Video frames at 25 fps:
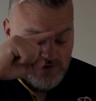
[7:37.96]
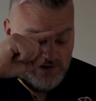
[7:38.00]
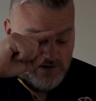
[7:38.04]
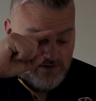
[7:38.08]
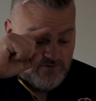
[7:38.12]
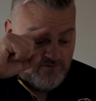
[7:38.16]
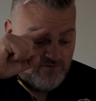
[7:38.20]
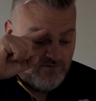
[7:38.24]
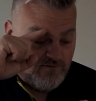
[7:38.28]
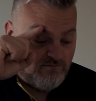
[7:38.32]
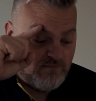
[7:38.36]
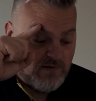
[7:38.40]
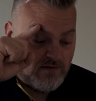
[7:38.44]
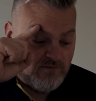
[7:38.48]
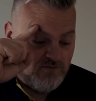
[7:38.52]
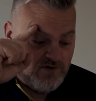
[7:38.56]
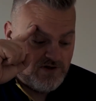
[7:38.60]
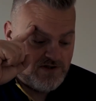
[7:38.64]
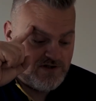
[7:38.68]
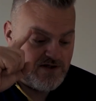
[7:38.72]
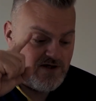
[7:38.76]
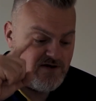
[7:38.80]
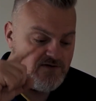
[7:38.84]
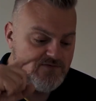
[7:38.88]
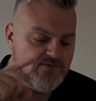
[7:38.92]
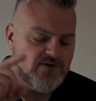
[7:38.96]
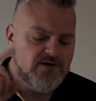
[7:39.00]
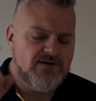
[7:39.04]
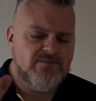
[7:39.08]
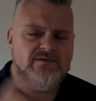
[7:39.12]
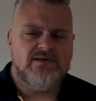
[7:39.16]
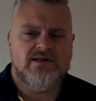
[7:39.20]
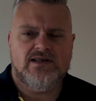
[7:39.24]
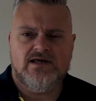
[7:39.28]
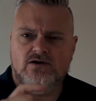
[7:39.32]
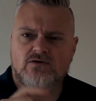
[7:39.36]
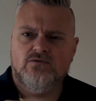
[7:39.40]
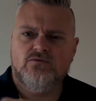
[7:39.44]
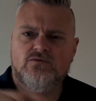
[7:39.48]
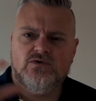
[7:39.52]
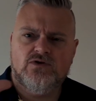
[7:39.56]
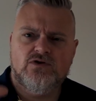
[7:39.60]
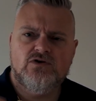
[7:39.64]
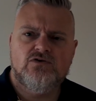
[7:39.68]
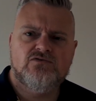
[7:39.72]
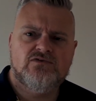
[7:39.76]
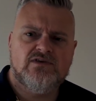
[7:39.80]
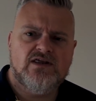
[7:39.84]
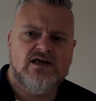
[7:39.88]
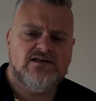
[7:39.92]
if memory serves me, but they
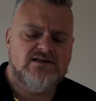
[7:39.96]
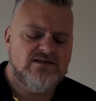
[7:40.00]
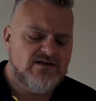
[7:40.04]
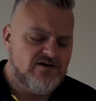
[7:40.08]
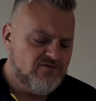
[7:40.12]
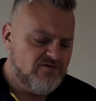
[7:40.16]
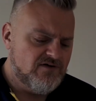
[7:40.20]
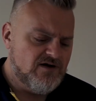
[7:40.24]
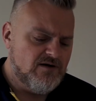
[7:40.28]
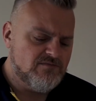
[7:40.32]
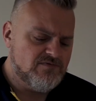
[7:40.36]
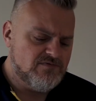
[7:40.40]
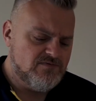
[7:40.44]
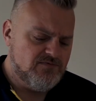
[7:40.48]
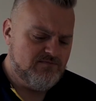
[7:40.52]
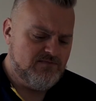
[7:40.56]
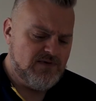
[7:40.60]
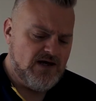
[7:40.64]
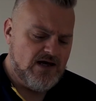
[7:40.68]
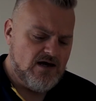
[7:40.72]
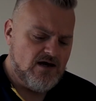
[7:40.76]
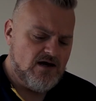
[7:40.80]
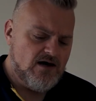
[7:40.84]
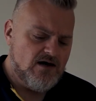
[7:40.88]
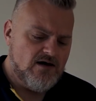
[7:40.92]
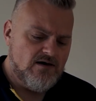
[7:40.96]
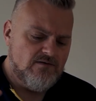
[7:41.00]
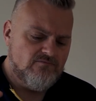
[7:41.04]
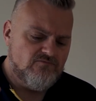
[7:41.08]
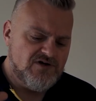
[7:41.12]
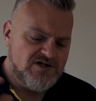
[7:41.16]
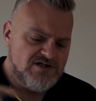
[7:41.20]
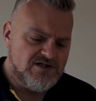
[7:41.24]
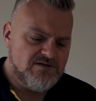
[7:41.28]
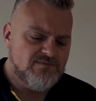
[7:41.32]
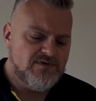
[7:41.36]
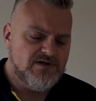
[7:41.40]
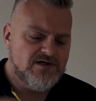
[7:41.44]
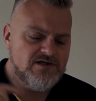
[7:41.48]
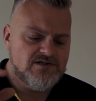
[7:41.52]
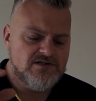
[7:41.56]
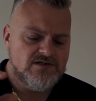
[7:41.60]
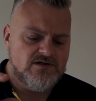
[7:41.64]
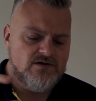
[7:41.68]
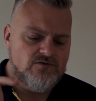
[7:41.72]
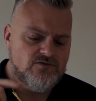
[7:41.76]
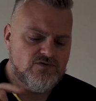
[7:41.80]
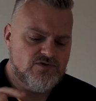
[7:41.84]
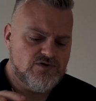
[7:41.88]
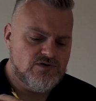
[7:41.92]
used their different recipes.
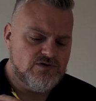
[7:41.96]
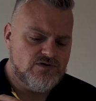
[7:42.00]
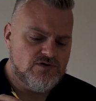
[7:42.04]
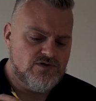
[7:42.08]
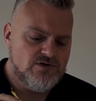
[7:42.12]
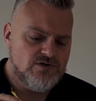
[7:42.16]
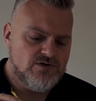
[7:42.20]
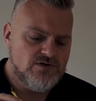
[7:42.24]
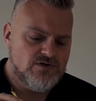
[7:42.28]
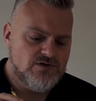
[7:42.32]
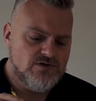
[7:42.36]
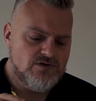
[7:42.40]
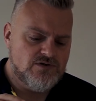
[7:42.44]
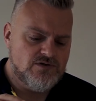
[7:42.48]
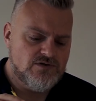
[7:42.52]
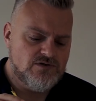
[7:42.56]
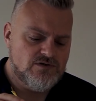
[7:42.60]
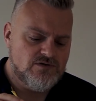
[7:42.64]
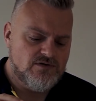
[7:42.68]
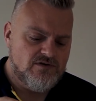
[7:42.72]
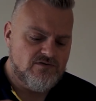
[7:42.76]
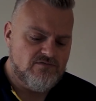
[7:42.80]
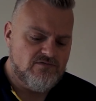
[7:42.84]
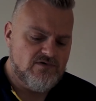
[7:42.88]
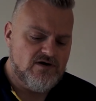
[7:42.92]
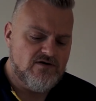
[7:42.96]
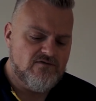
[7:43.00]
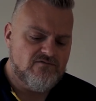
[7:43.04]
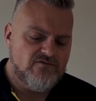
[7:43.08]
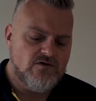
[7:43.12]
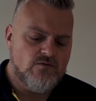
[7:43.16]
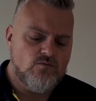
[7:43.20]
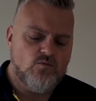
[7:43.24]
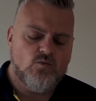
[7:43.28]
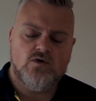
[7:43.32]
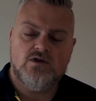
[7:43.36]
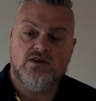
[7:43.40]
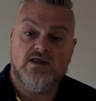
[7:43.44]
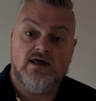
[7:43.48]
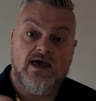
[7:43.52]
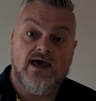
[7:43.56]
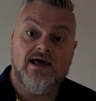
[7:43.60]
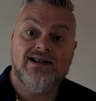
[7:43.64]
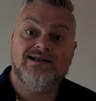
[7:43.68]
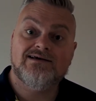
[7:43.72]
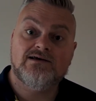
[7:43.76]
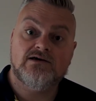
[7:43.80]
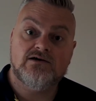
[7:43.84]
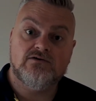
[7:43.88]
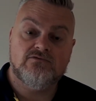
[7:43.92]
So 3 of them were the
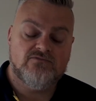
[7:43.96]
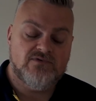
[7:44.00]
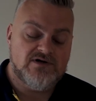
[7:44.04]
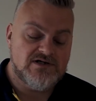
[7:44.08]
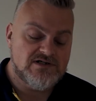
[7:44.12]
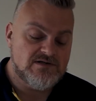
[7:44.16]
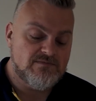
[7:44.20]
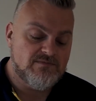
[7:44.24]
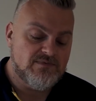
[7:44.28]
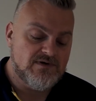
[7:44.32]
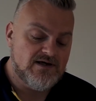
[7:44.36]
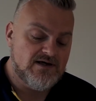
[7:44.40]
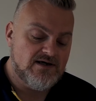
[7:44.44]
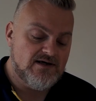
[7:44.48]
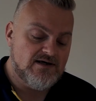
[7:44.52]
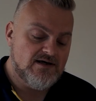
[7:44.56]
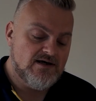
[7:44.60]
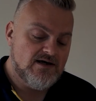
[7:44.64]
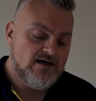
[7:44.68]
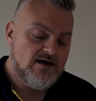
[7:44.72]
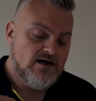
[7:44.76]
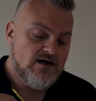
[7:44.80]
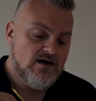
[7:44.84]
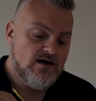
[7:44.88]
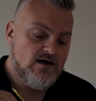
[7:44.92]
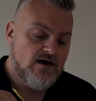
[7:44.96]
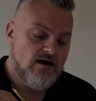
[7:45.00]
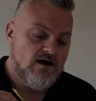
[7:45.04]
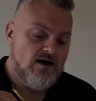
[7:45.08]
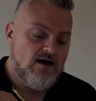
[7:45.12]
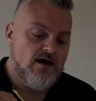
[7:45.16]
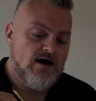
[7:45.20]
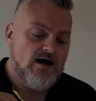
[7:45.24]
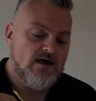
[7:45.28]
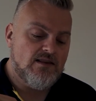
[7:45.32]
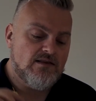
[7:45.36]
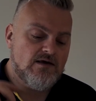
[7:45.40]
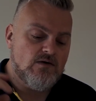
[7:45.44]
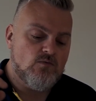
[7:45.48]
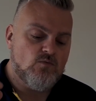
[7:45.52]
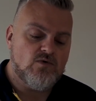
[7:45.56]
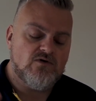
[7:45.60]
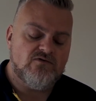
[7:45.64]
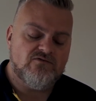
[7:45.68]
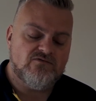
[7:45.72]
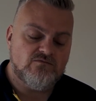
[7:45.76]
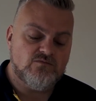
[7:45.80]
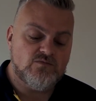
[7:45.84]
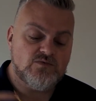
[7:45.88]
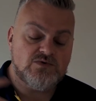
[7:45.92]
elegant recipe, and then one
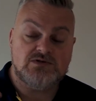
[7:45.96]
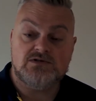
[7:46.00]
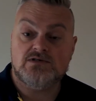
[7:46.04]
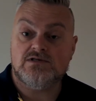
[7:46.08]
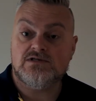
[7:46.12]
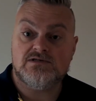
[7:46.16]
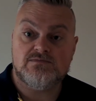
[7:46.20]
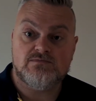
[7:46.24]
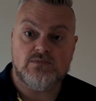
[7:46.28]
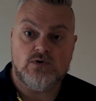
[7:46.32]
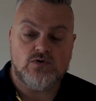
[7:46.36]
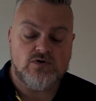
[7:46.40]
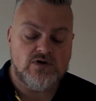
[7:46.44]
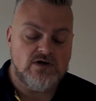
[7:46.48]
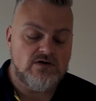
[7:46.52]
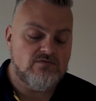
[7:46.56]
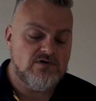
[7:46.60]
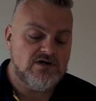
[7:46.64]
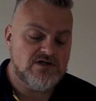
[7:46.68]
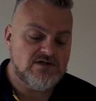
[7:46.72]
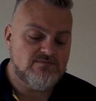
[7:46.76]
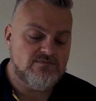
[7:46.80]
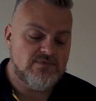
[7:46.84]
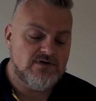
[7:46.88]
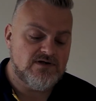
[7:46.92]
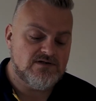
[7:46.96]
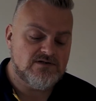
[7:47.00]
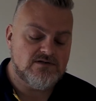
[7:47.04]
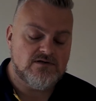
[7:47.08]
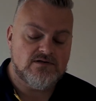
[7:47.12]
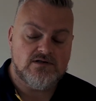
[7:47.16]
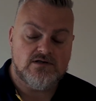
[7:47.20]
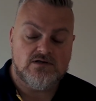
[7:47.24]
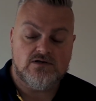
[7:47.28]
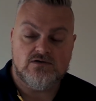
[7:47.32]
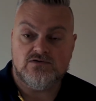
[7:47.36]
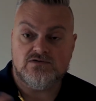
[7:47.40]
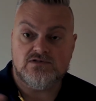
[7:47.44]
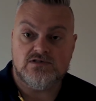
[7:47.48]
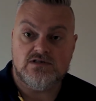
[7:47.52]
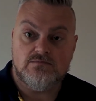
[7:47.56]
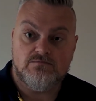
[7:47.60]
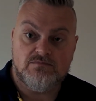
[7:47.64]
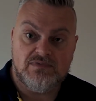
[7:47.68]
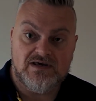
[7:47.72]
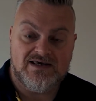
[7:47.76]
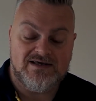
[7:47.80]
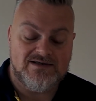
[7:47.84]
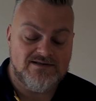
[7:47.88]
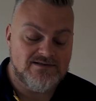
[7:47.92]
of them was the smoky recipe, so they're using the
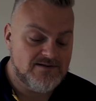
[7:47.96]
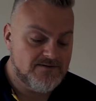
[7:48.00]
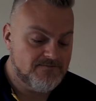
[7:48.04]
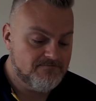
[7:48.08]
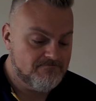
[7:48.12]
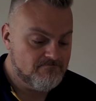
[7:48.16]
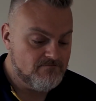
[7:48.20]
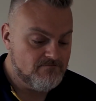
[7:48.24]
peat.